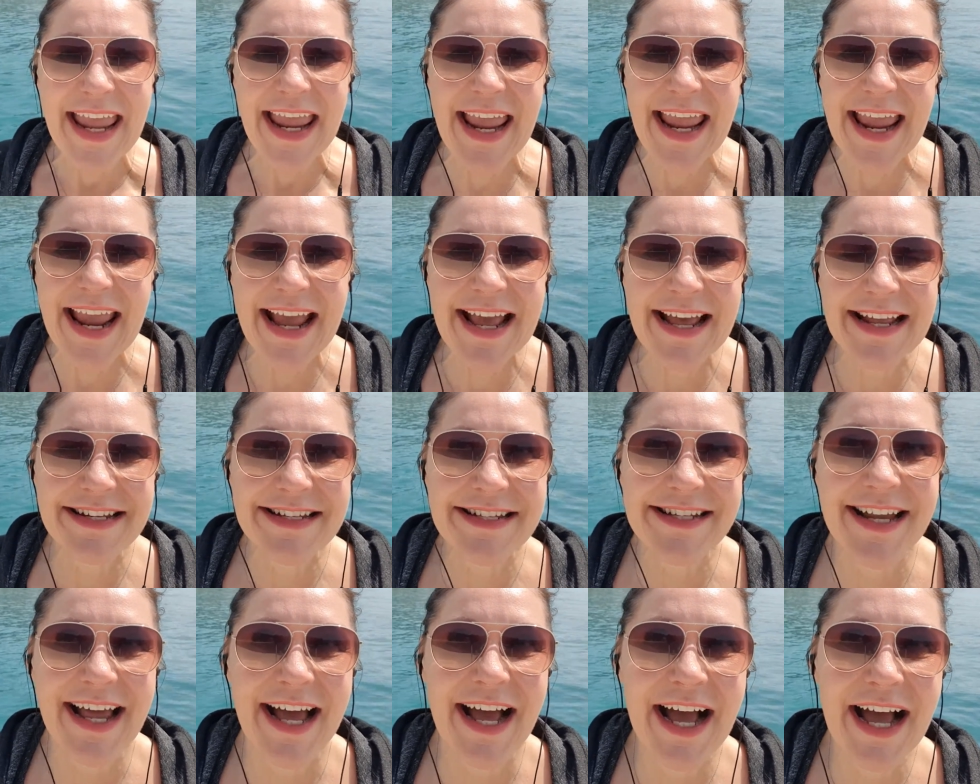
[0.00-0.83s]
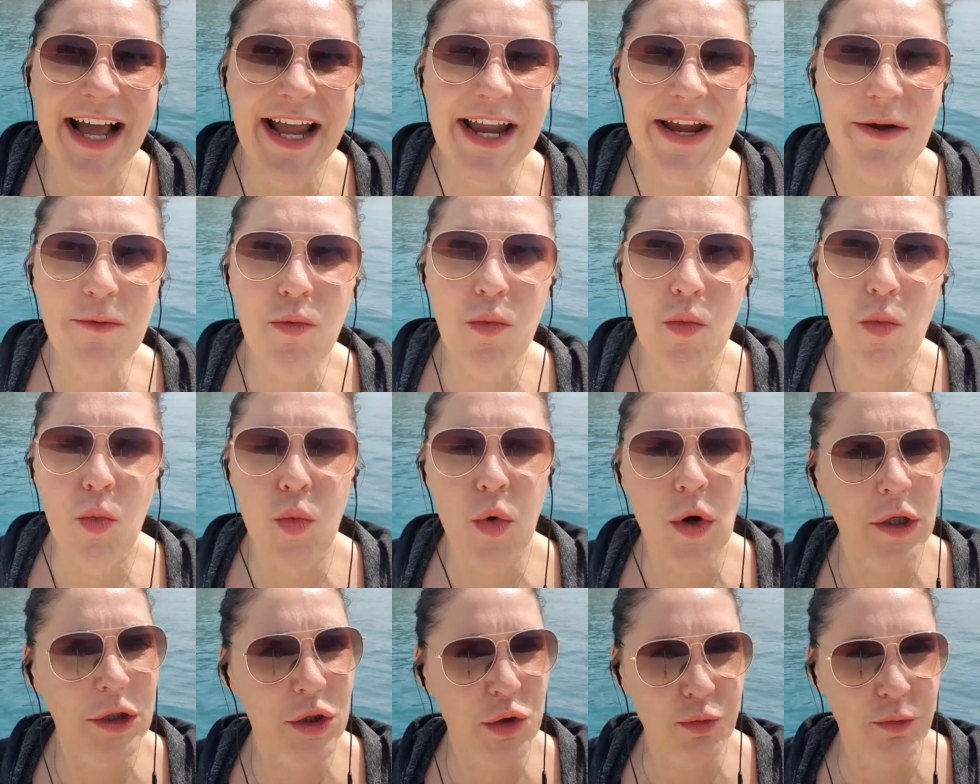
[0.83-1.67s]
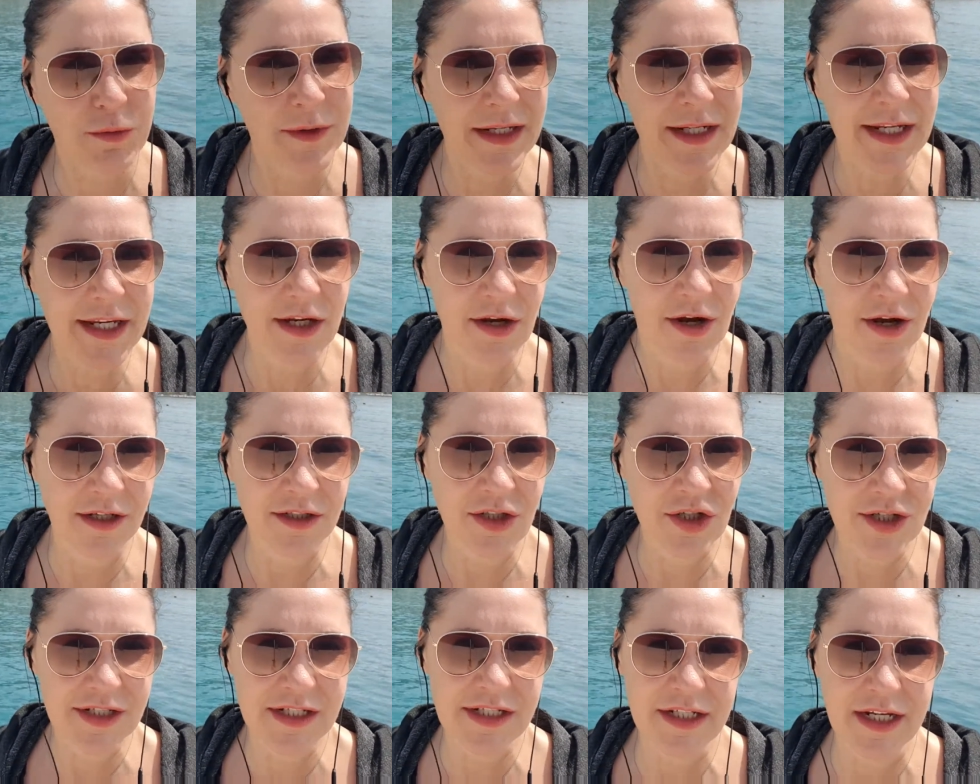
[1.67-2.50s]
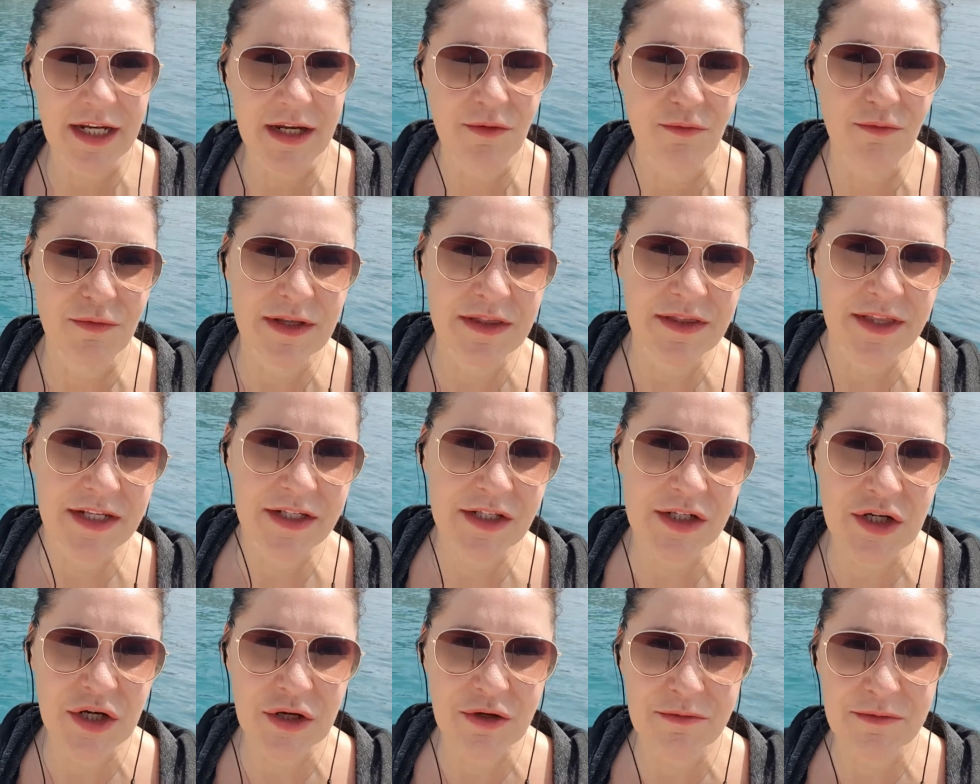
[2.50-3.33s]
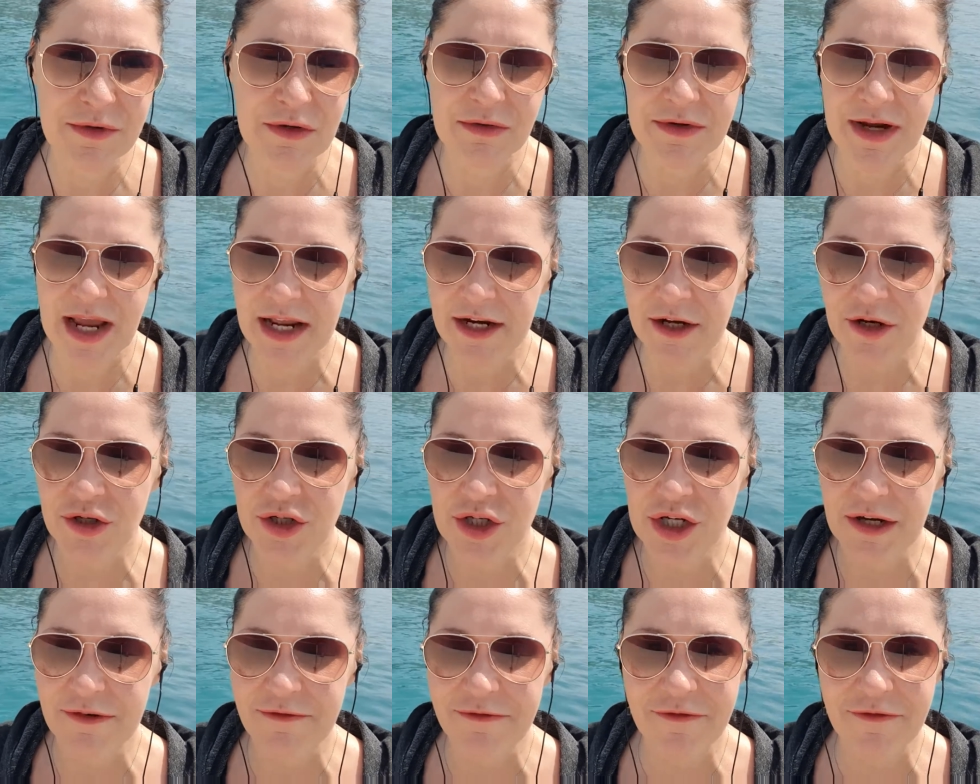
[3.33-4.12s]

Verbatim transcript: And I worked really consciously with this new moon energy.